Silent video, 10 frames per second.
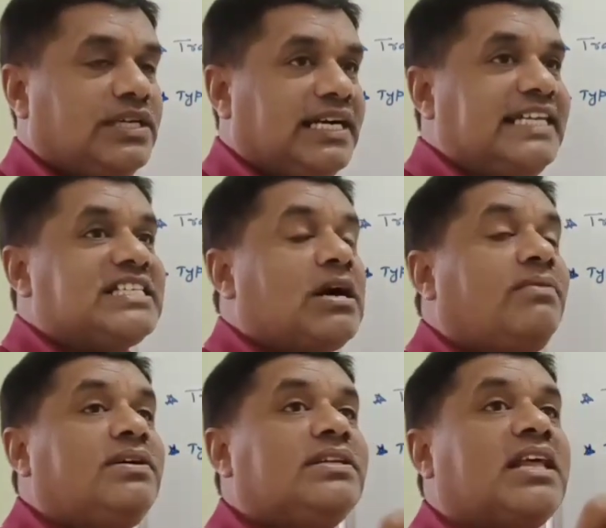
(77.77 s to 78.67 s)
It is
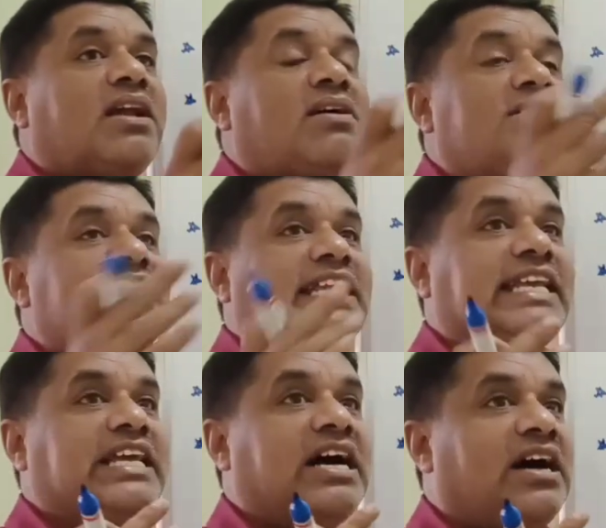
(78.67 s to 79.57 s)
covered the larger
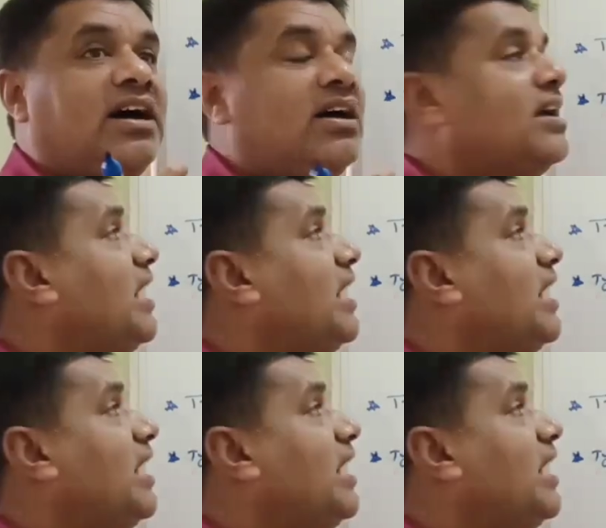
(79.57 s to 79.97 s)
area,